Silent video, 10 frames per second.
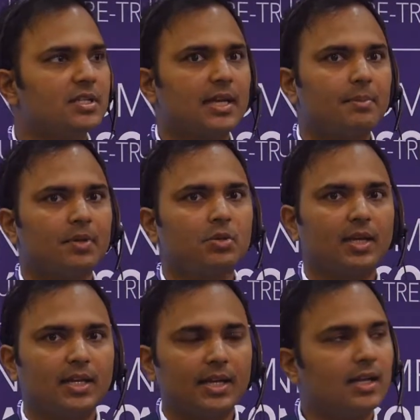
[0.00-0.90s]
step, you
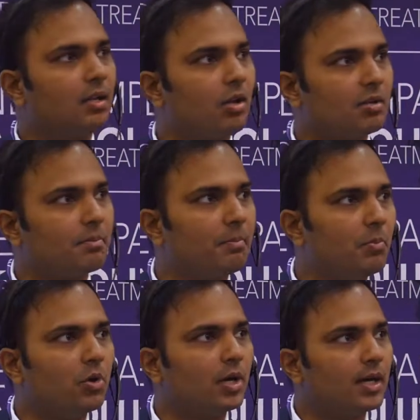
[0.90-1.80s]
can get a lot
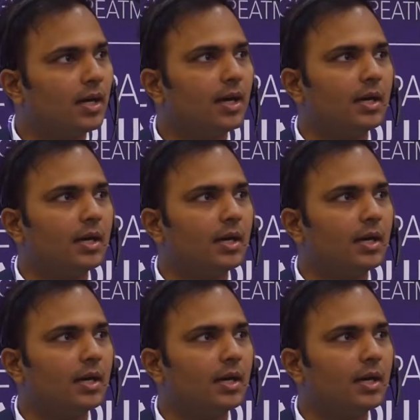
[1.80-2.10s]
more